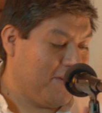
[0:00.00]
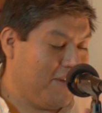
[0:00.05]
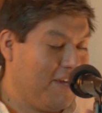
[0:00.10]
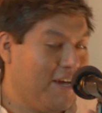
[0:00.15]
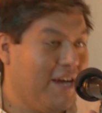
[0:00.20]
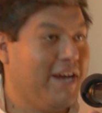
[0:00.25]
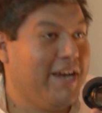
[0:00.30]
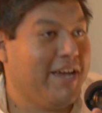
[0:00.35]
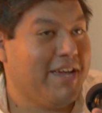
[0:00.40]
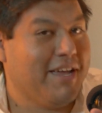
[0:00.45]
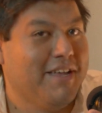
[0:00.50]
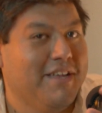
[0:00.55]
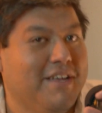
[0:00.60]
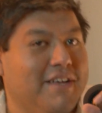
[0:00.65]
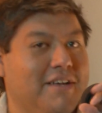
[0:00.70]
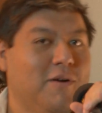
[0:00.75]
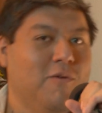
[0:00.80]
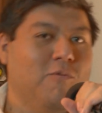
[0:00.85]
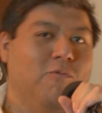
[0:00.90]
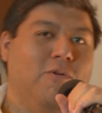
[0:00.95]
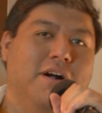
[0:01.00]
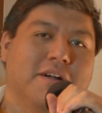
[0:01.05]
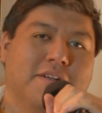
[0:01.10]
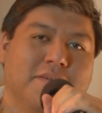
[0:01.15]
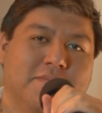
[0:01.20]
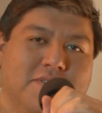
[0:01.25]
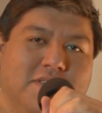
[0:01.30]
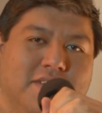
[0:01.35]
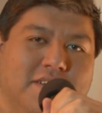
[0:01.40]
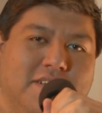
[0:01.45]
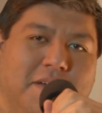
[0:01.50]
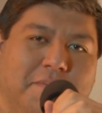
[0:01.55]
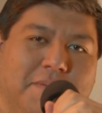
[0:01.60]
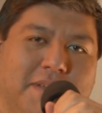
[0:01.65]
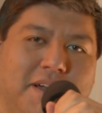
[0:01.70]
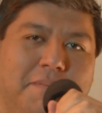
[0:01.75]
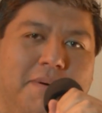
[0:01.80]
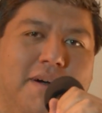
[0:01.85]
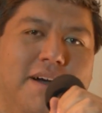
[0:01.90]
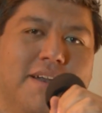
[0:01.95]
Okay, welcome to the Day
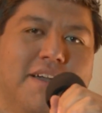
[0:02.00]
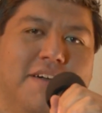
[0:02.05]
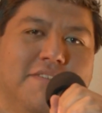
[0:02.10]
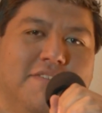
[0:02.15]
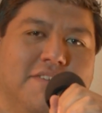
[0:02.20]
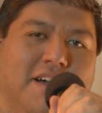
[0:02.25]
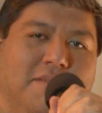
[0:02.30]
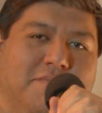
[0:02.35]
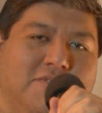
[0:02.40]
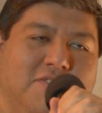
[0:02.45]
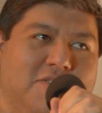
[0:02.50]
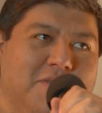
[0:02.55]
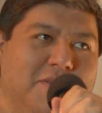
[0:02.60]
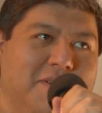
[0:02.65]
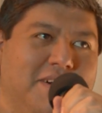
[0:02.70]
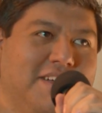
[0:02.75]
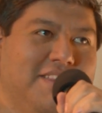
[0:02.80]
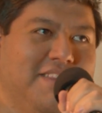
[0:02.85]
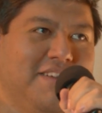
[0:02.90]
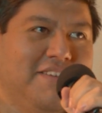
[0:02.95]
Player Podcast. I'm Stuart, and